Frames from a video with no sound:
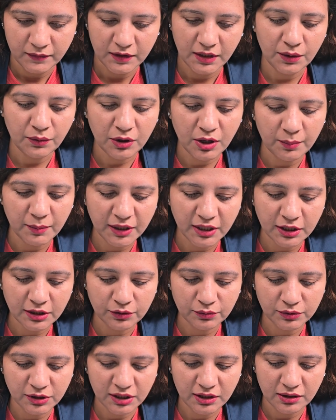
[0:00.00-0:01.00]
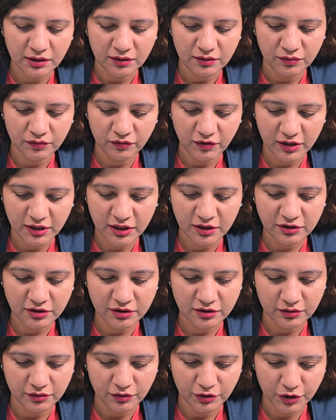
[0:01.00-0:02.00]
Now coming into the
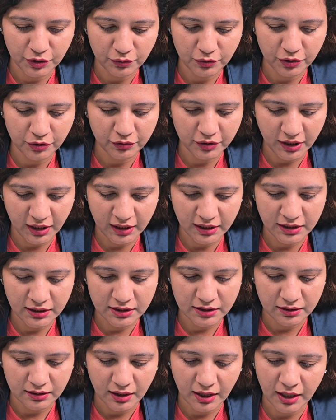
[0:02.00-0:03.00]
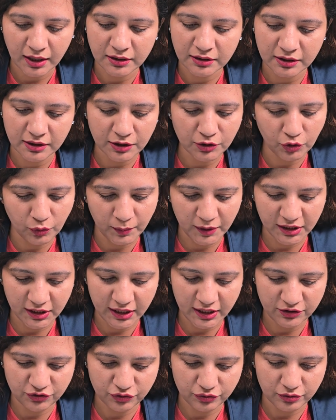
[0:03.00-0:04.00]
various nucleotides and their
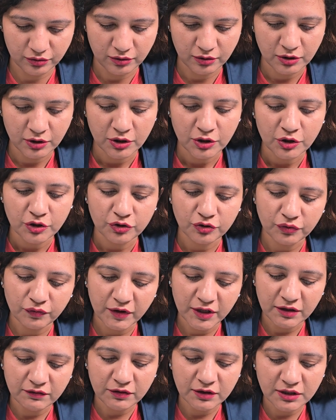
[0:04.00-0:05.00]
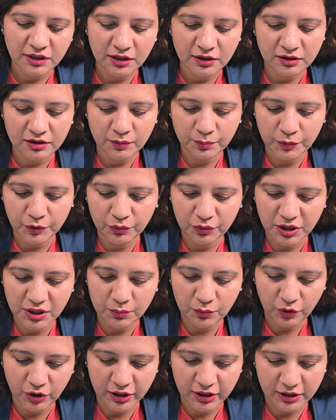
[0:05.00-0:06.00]
nomenclature. So whenever there is a
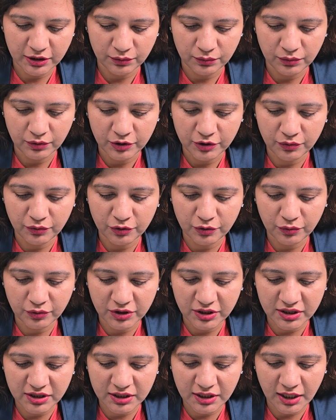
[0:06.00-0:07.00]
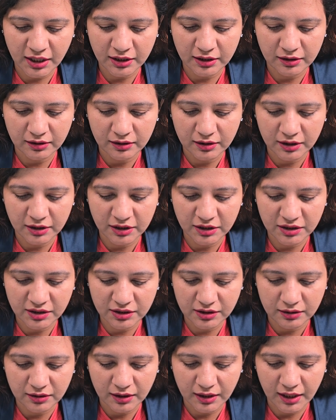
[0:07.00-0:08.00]
purine molecule, you will notice that it
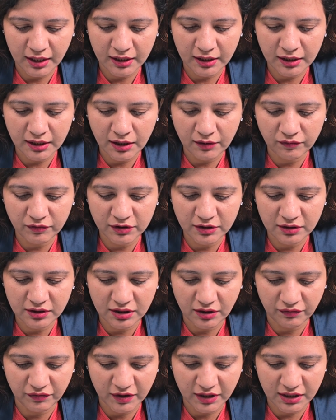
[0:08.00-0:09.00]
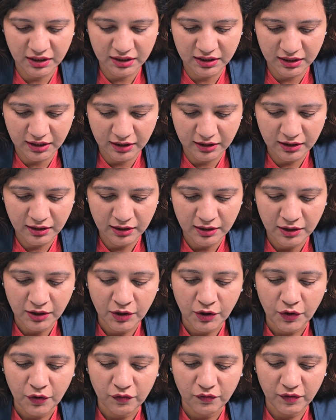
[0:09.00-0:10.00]
is ended up with the suffix -syn,
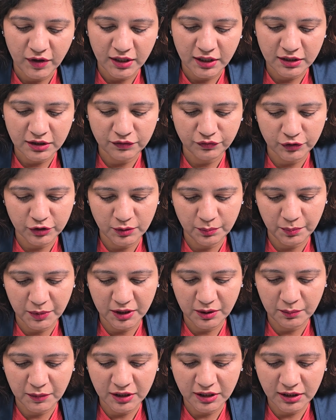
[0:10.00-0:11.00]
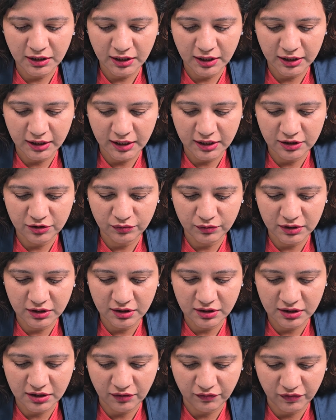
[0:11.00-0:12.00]
whereas for the pyrimidine, it ends with
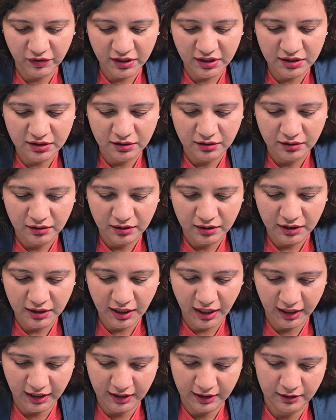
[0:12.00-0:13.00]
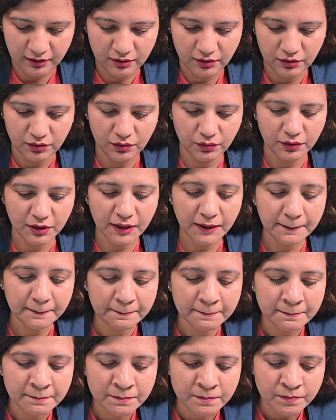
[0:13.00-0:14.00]
the suffix -dine. Okay.
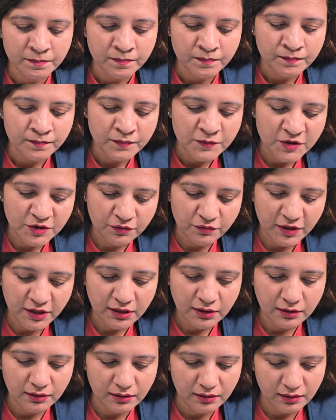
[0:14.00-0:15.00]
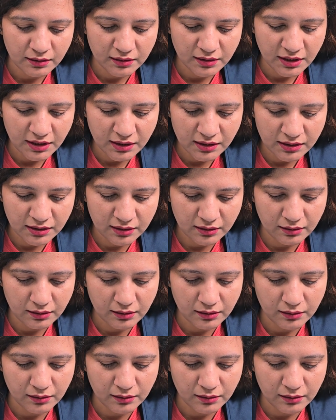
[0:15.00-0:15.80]
So when there is